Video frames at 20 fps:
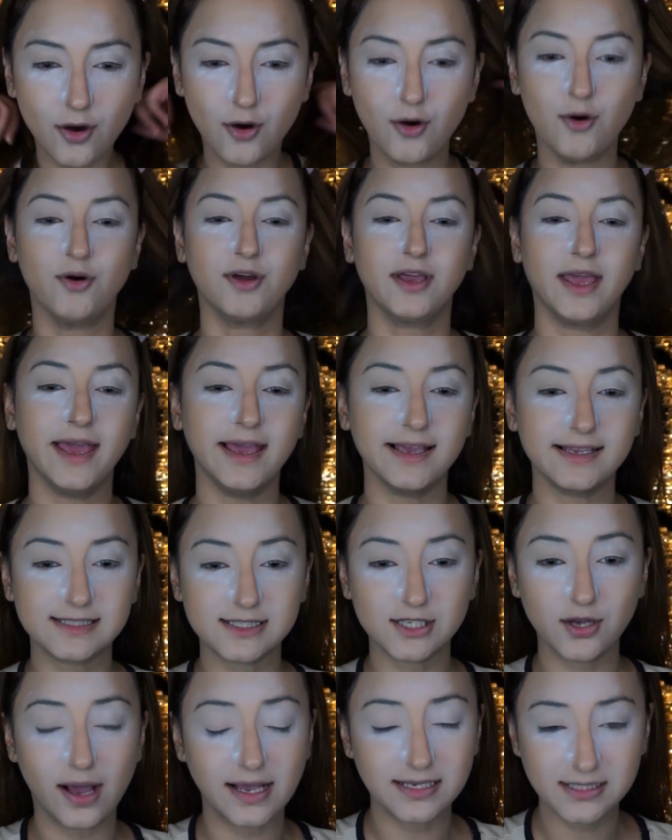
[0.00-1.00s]
Okay,
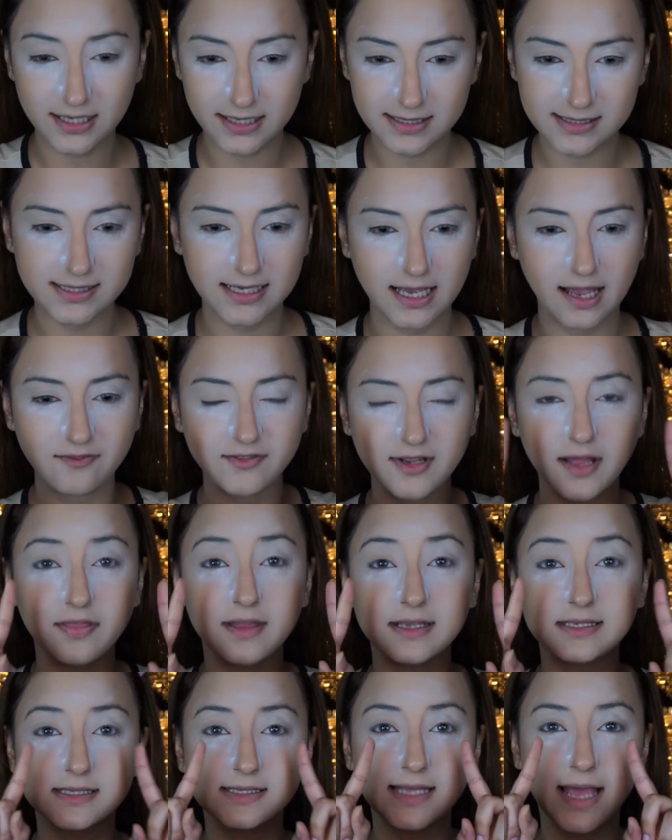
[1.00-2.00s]
so as you can see, I've done
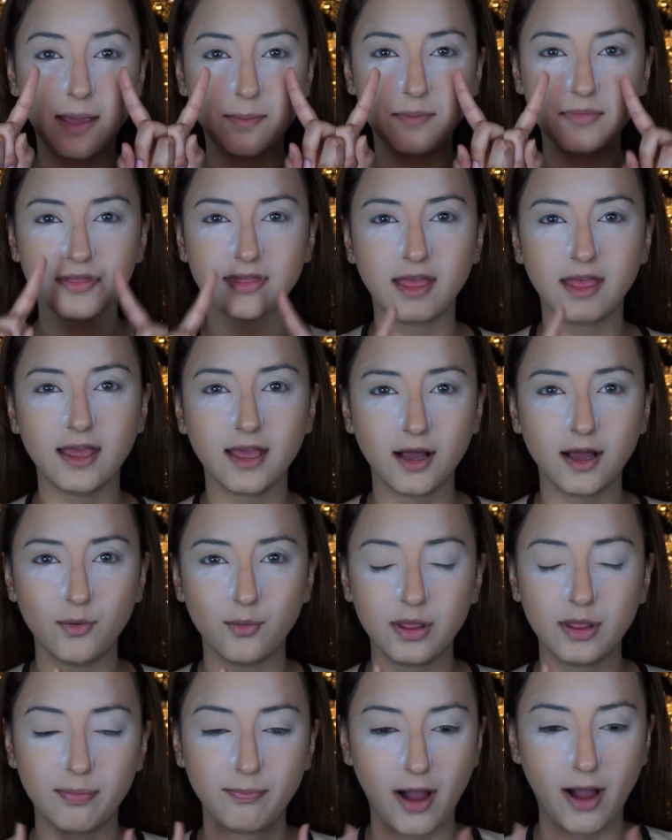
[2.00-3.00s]
the same thing
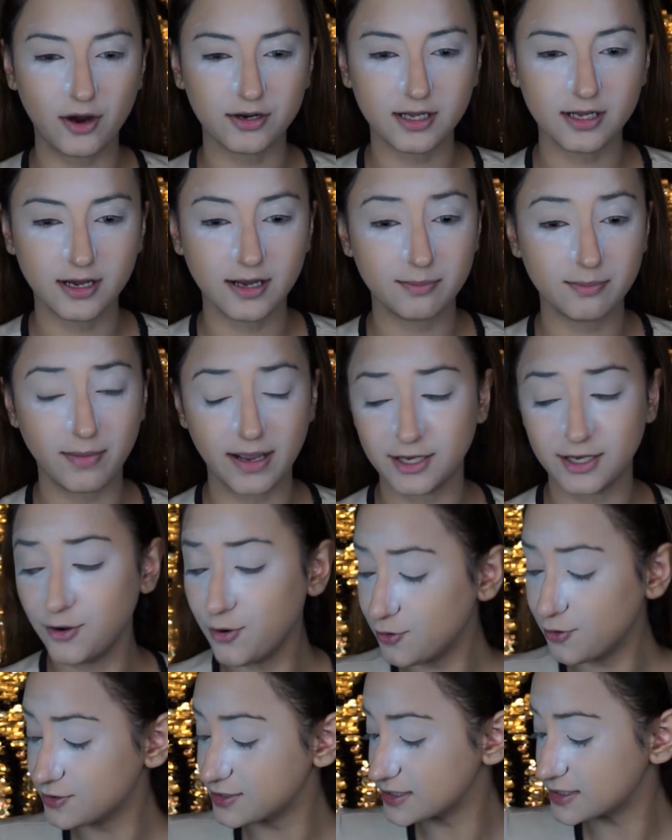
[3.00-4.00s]
with powder and my
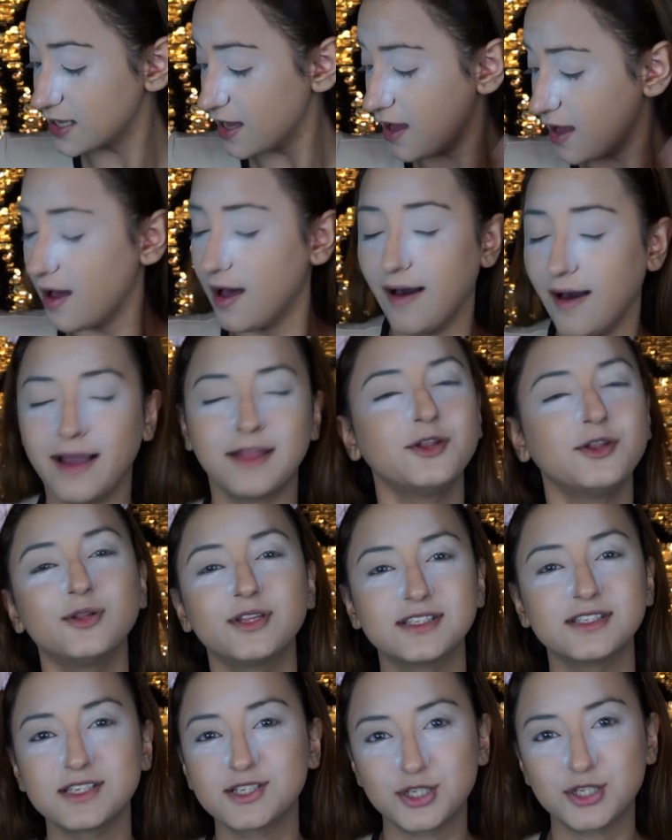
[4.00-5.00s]
nose. I know
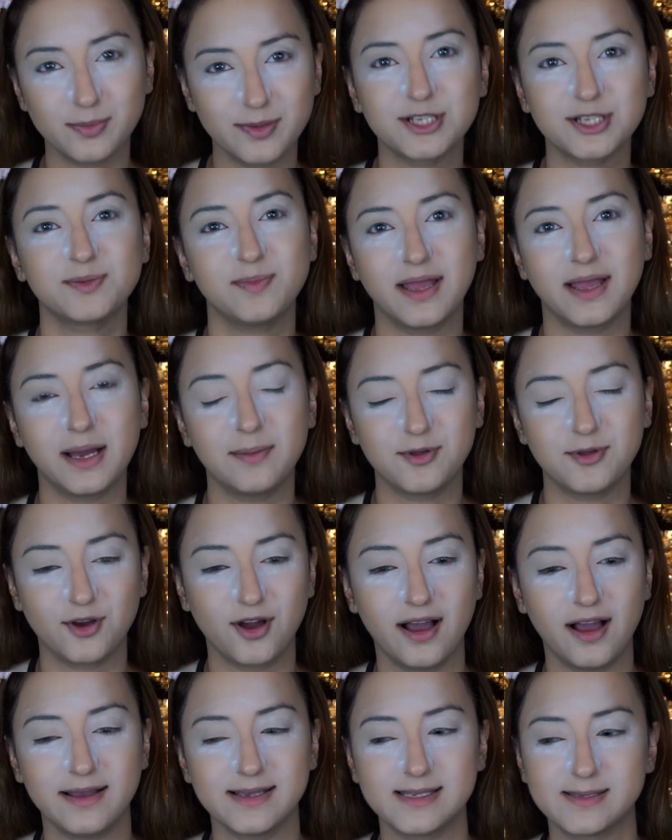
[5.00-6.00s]
this is too much makeup, you
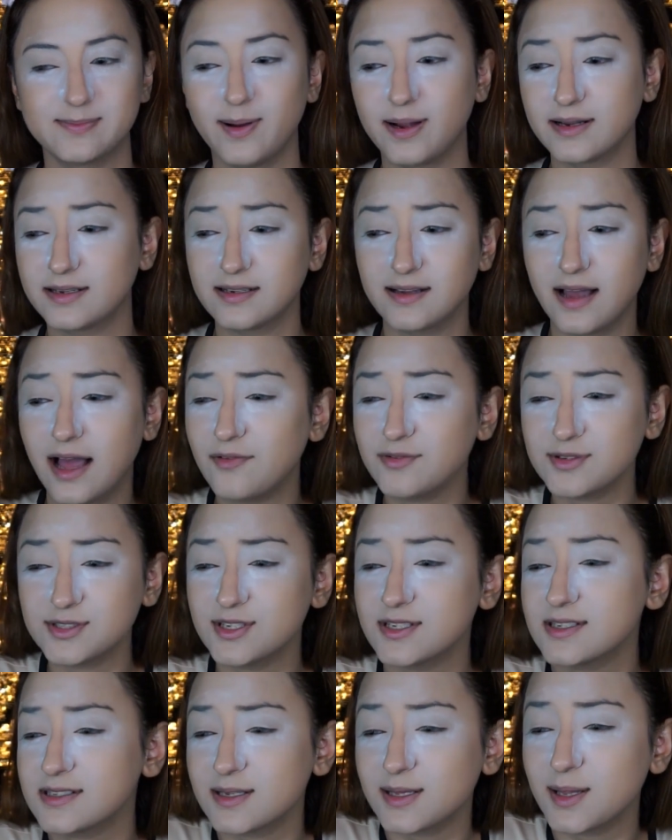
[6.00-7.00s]
guys, but I was
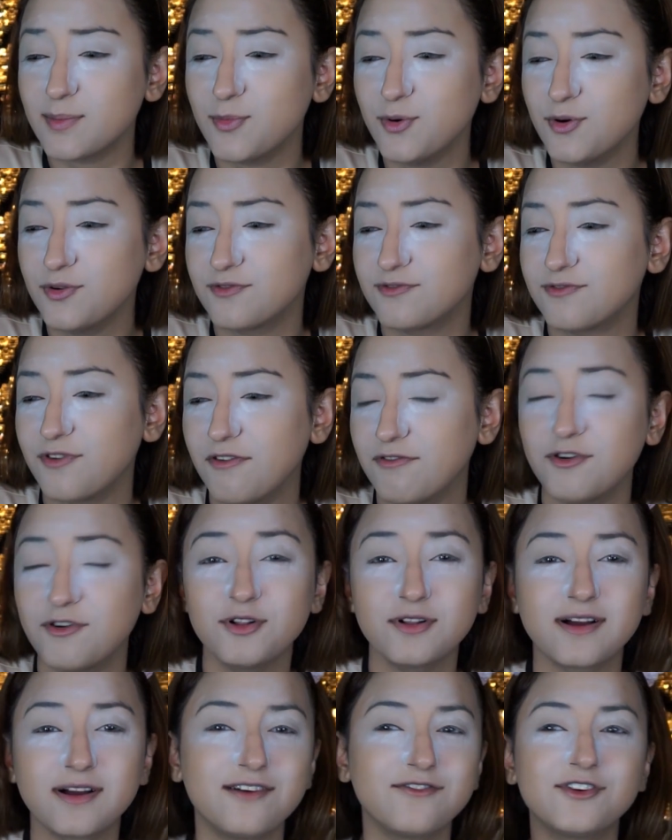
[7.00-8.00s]
just in the mood for
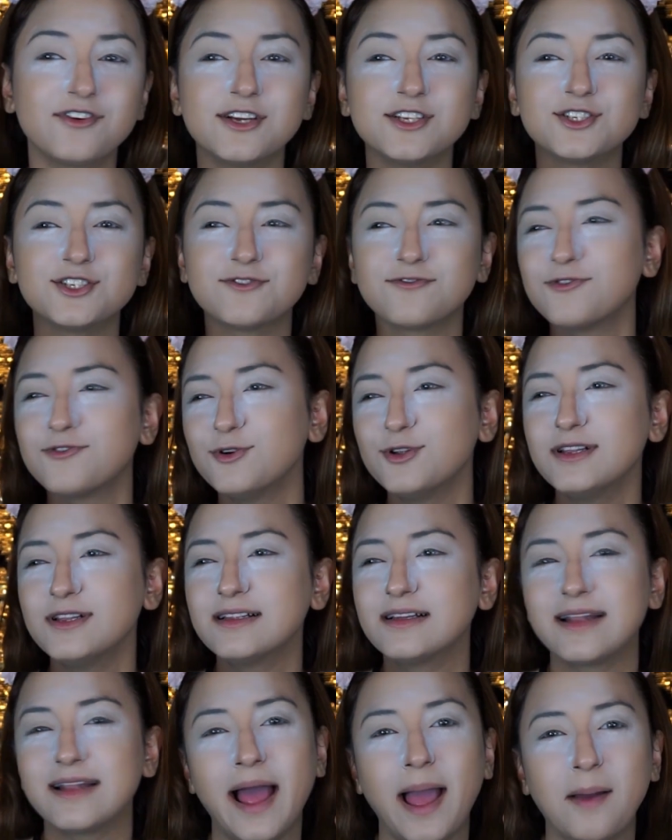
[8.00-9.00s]
full coverage,
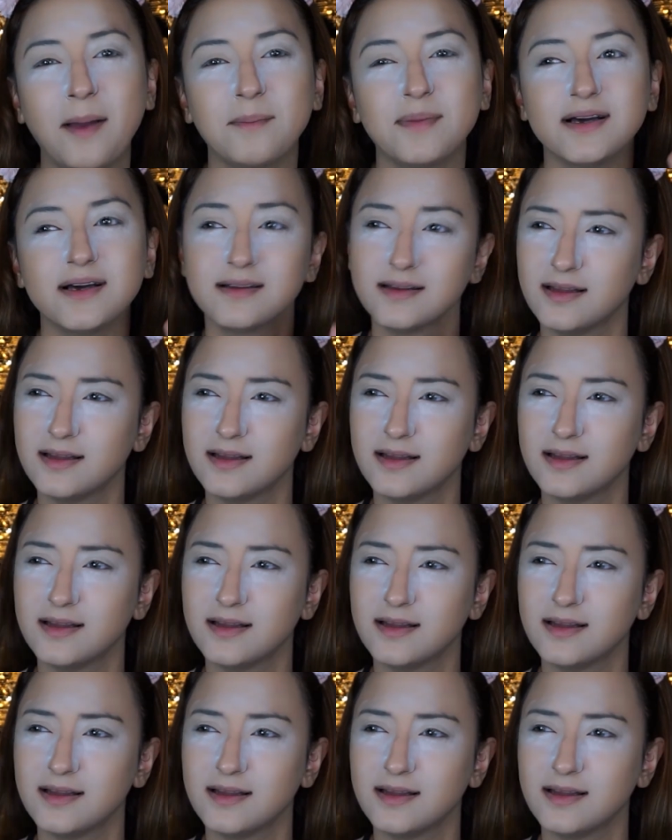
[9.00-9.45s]
full glam.